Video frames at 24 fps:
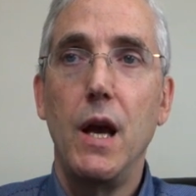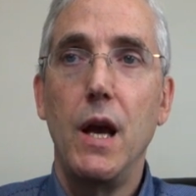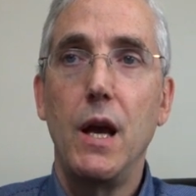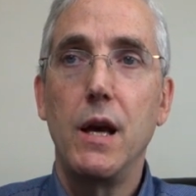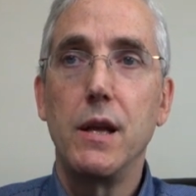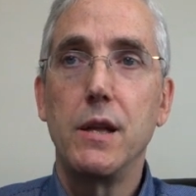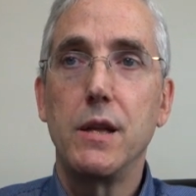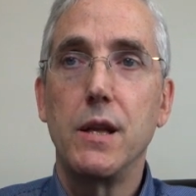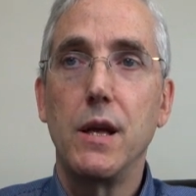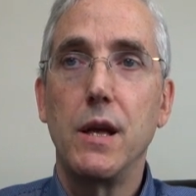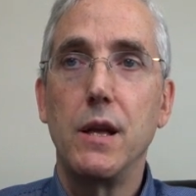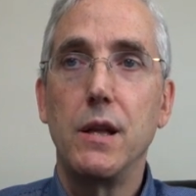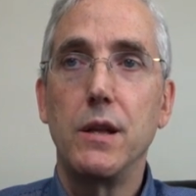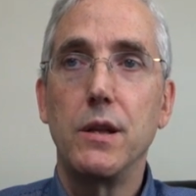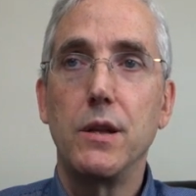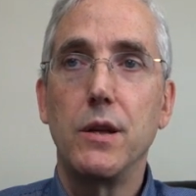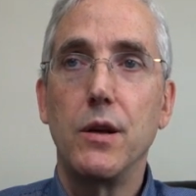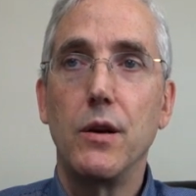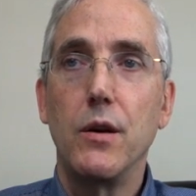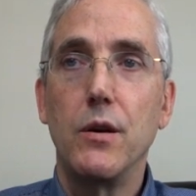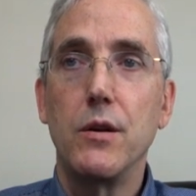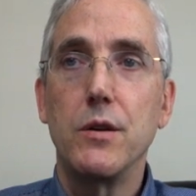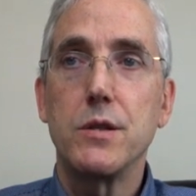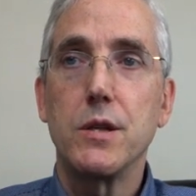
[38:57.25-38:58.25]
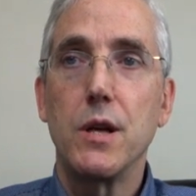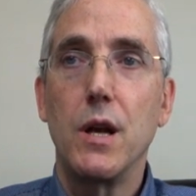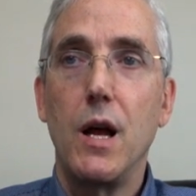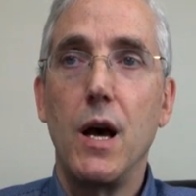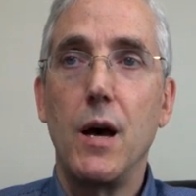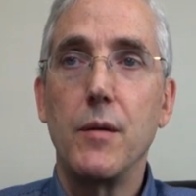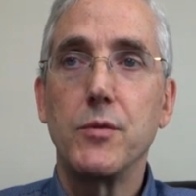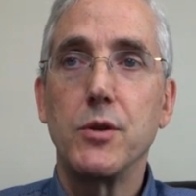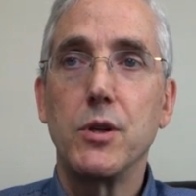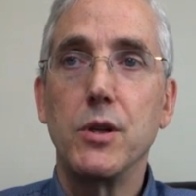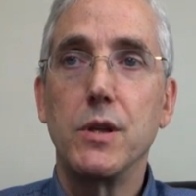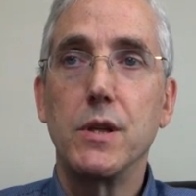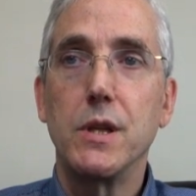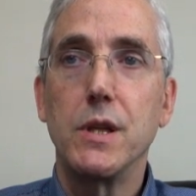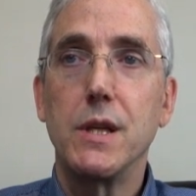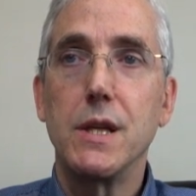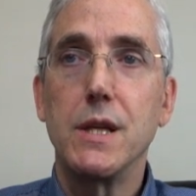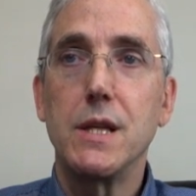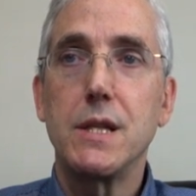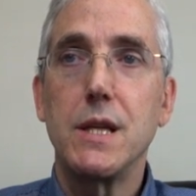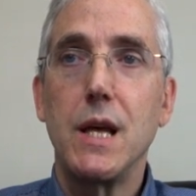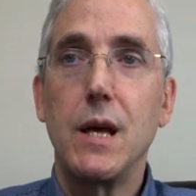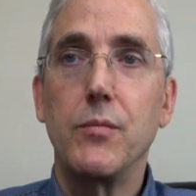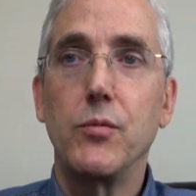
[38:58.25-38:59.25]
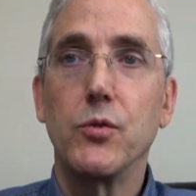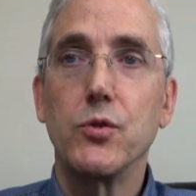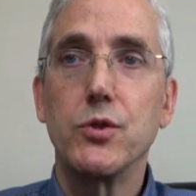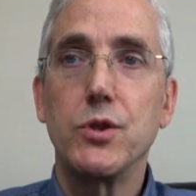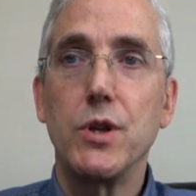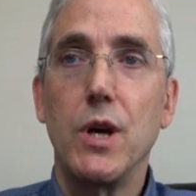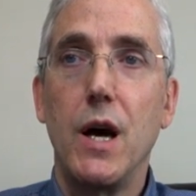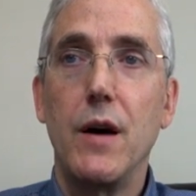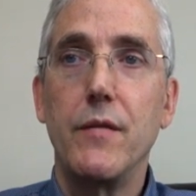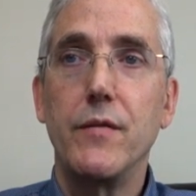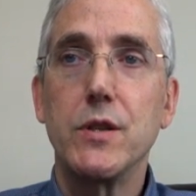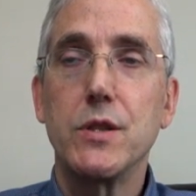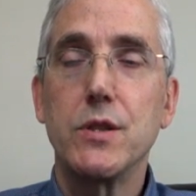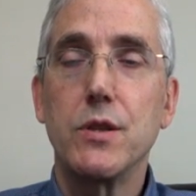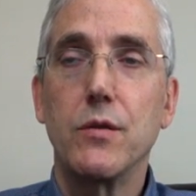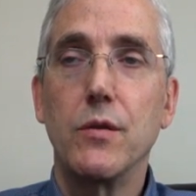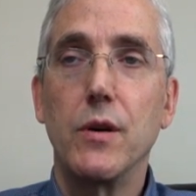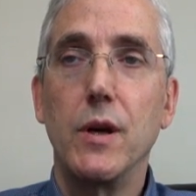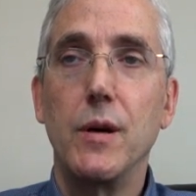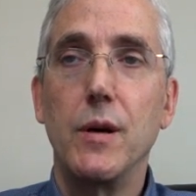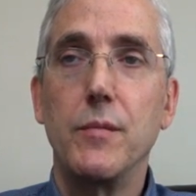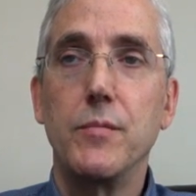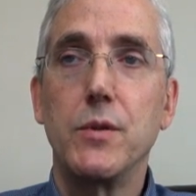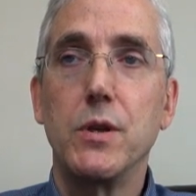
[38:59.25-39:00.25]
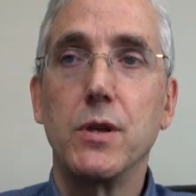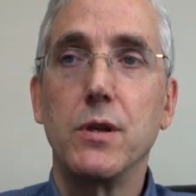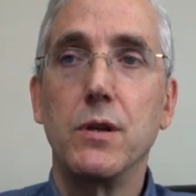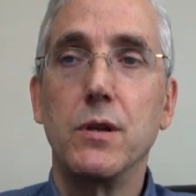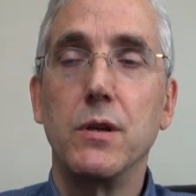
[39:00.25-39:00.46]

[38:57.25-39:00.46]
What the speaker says: And then there's an option to disable JavaScript.